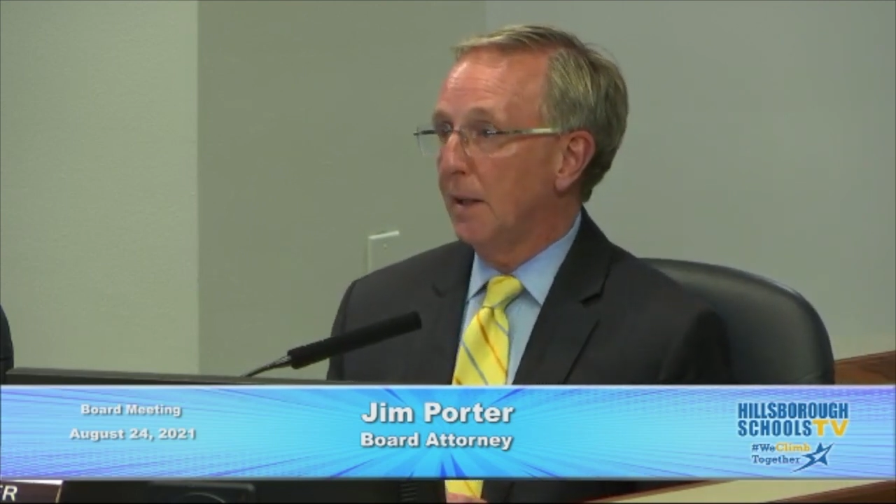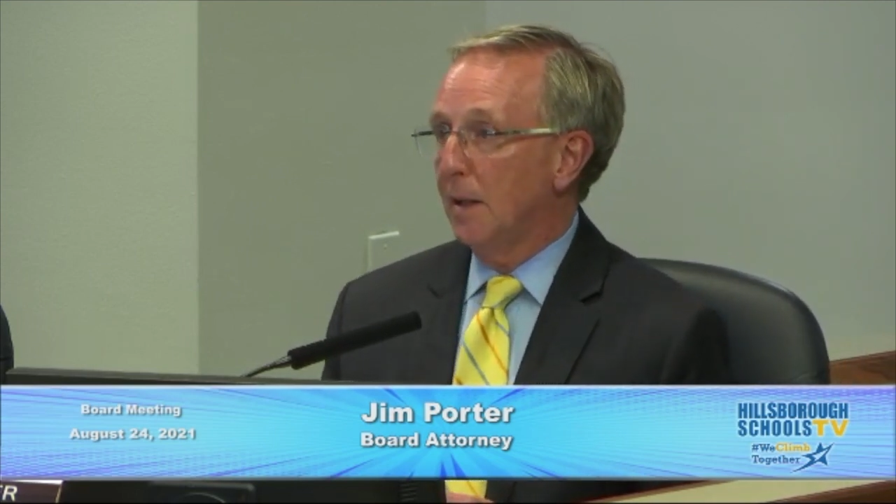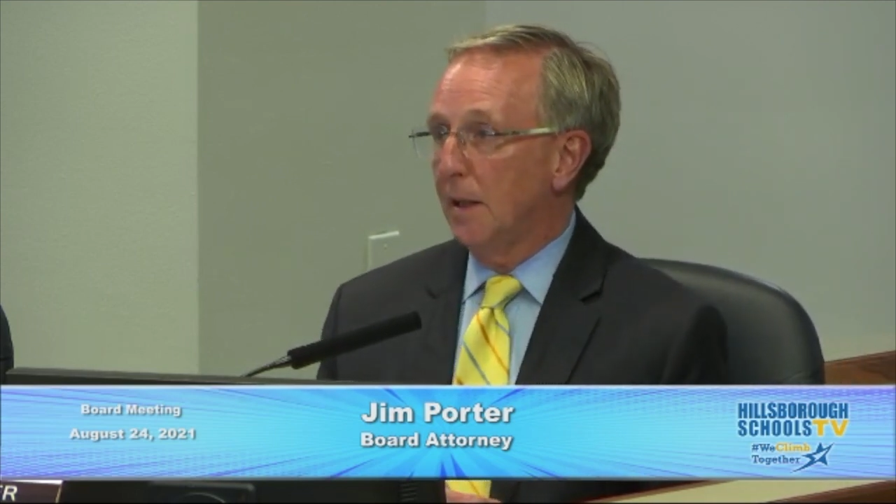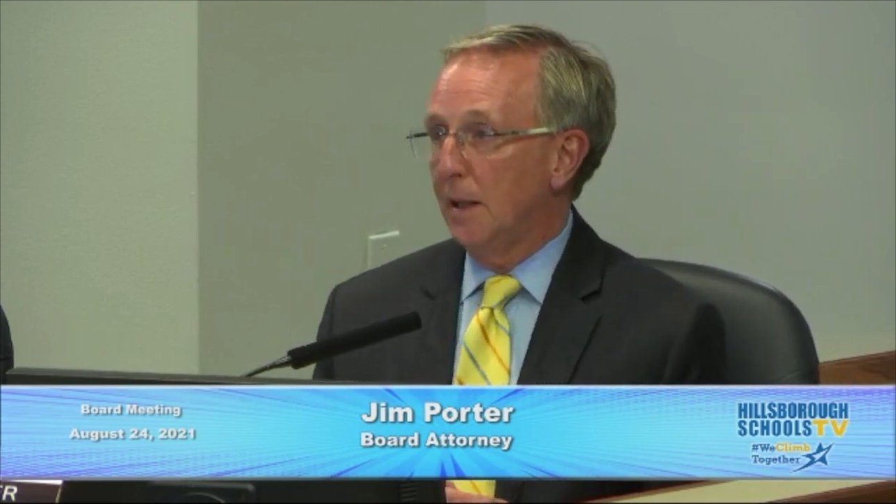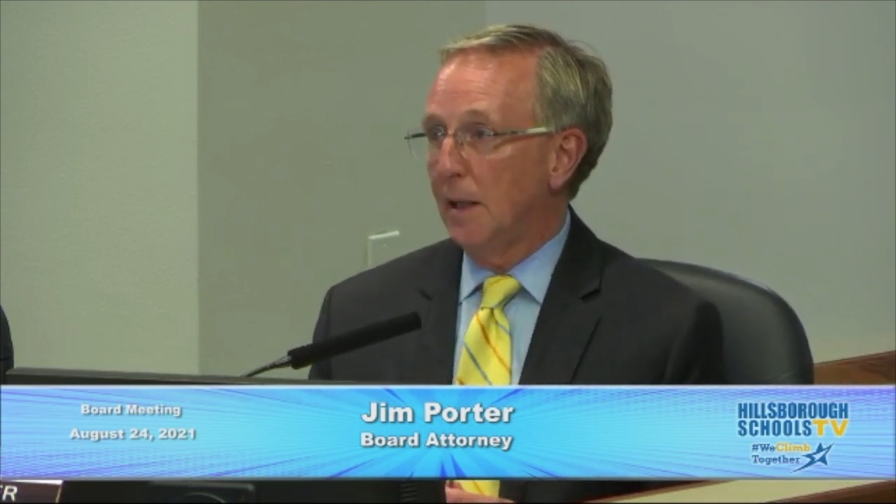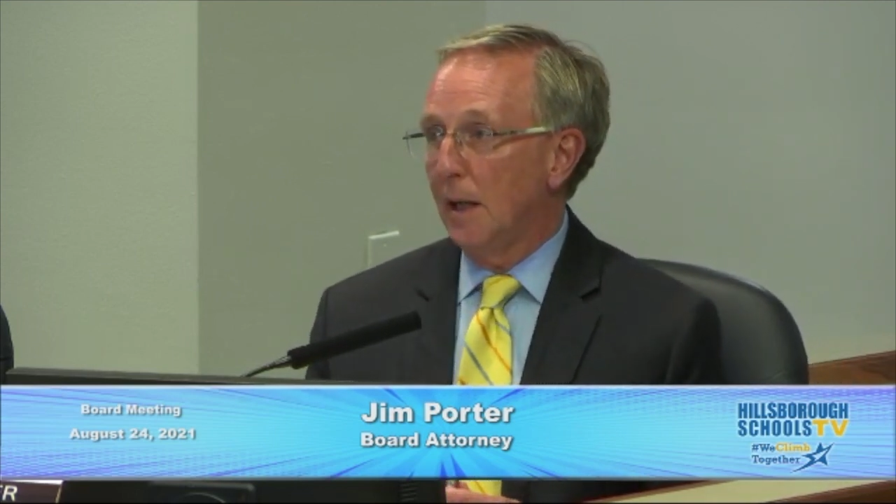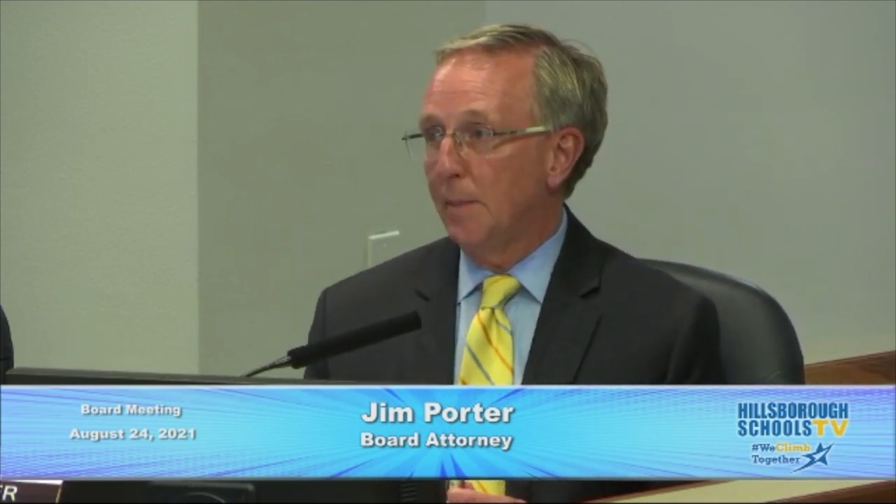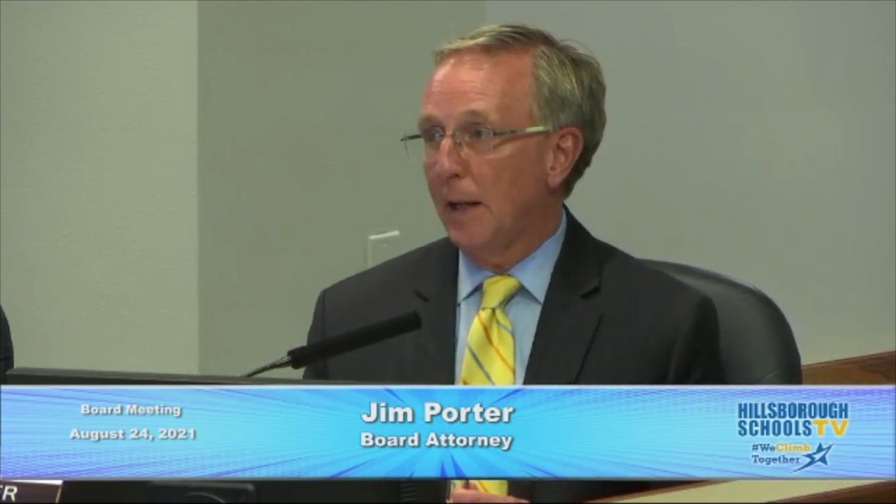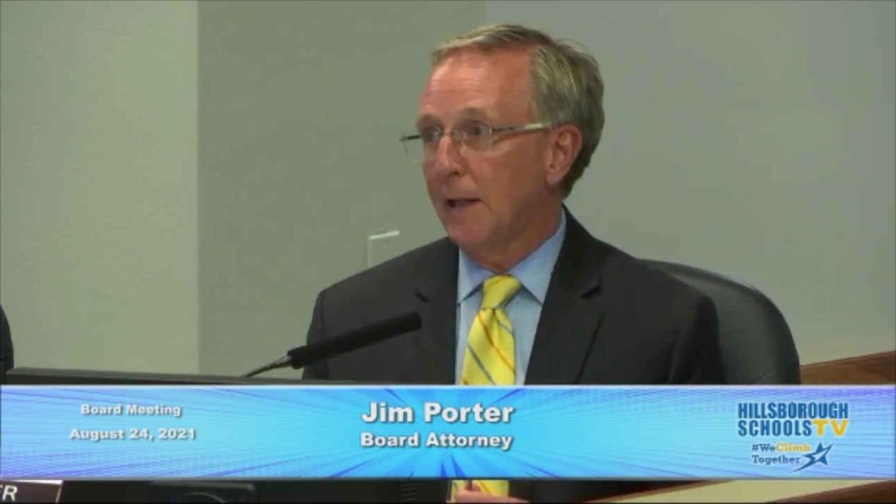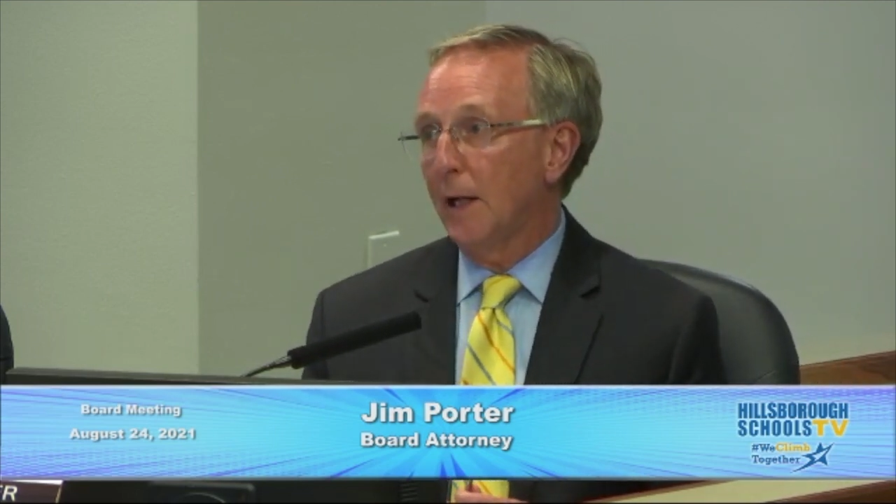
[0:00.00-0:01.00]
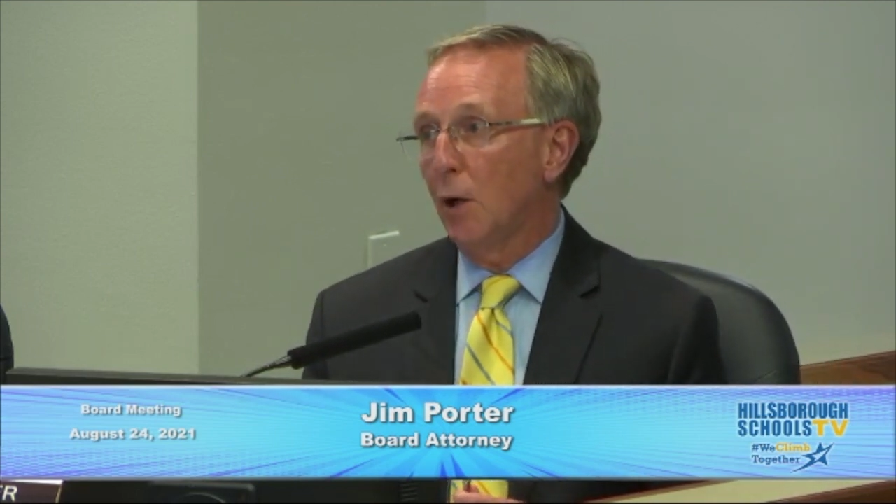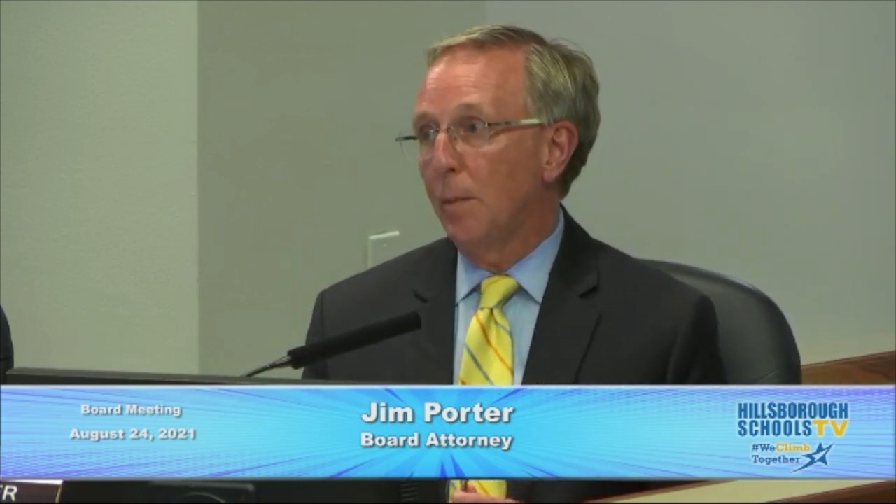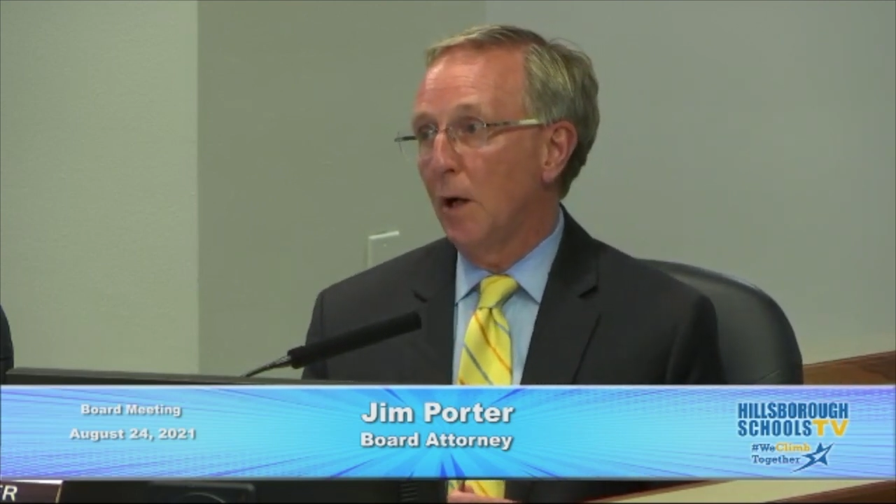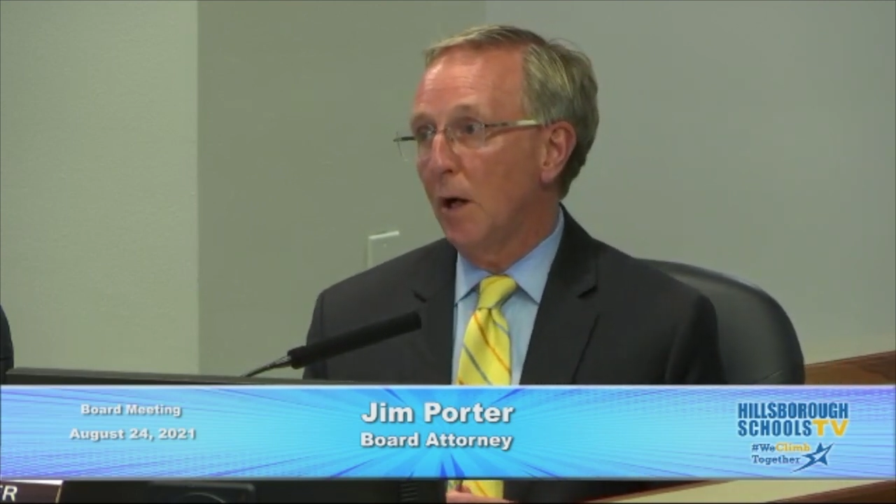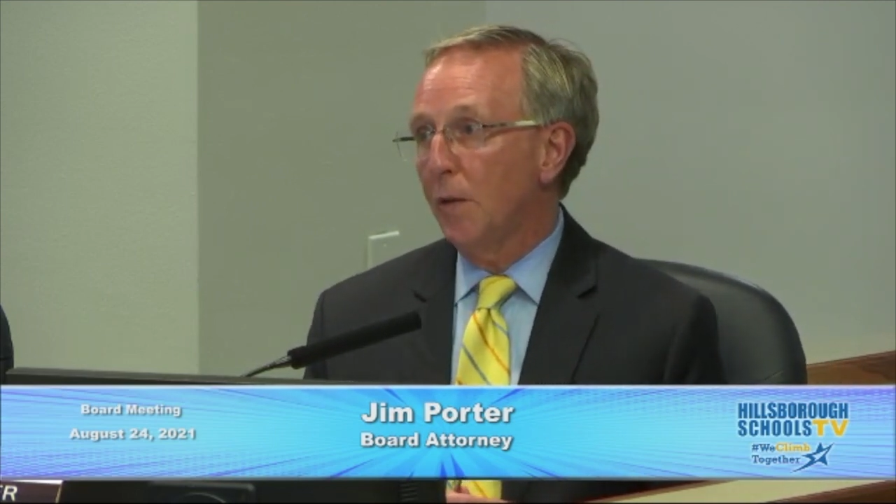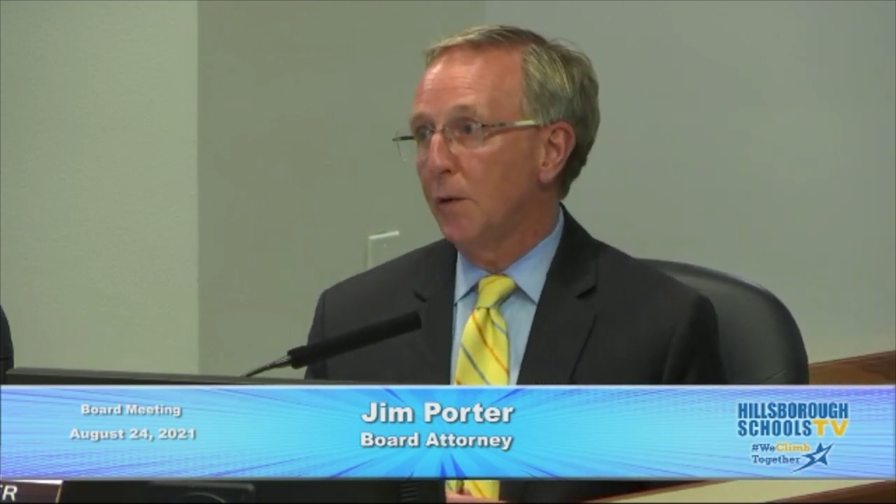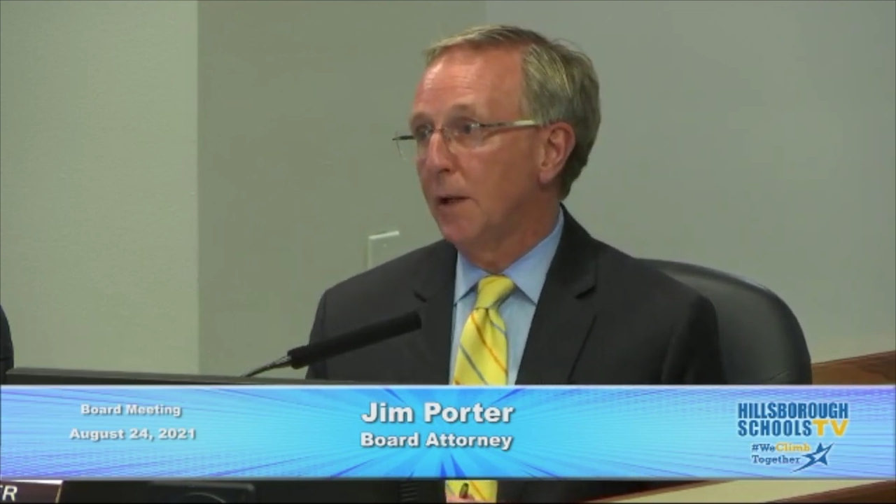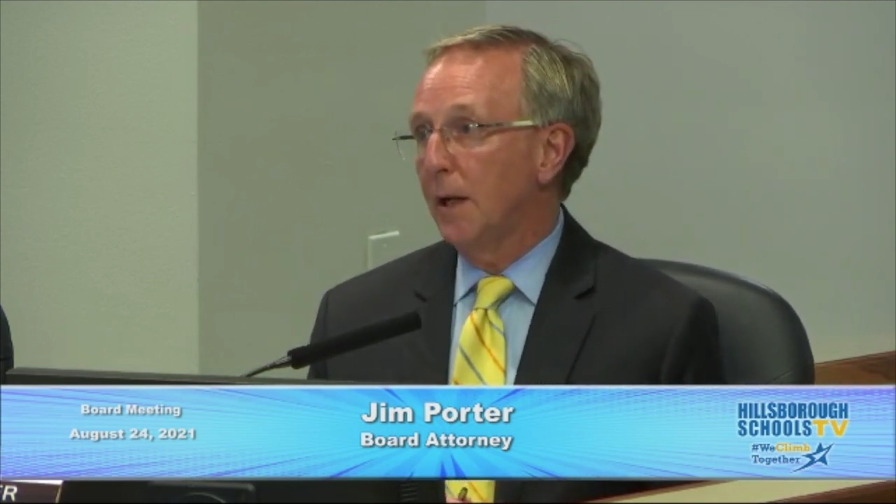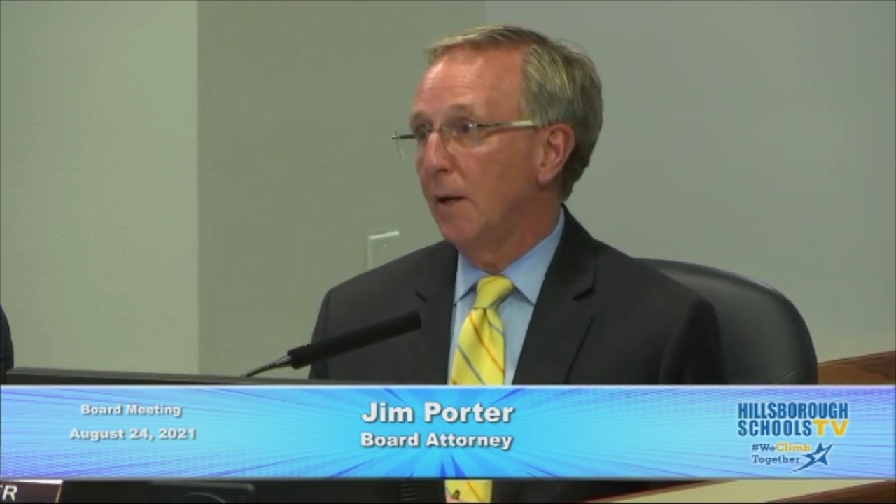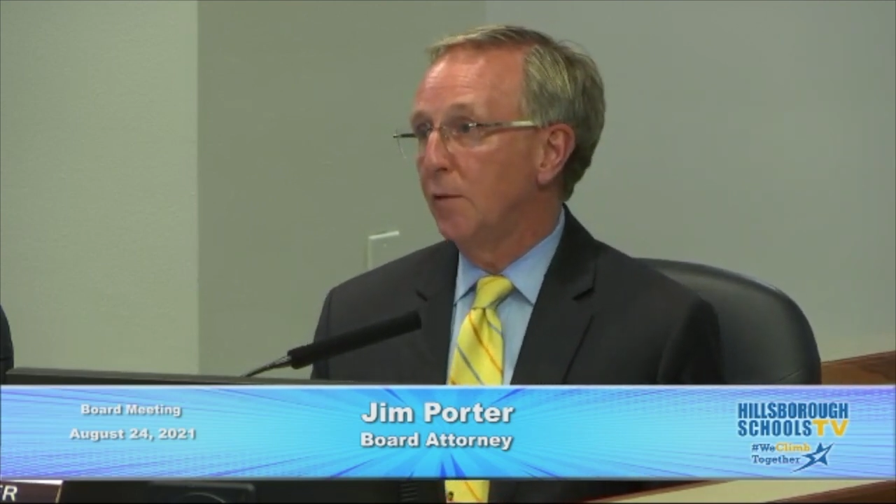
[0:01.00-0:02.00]
the mandate go beyond 30
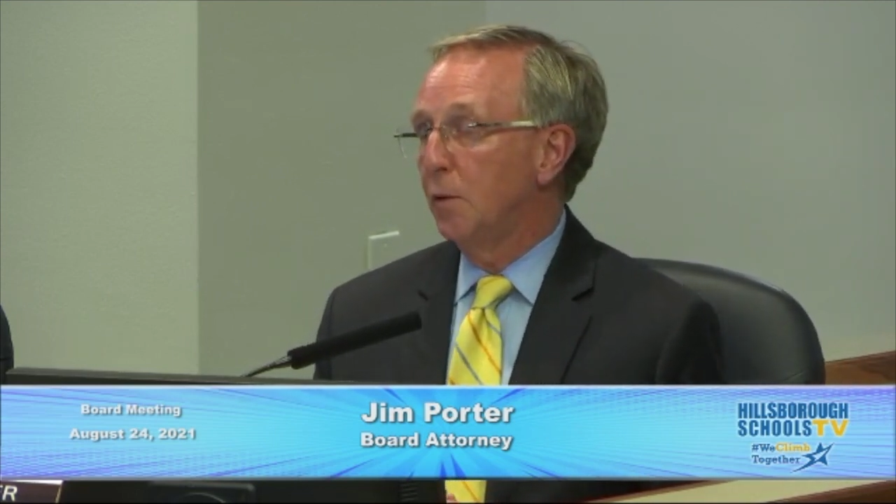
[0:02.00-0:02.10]
days,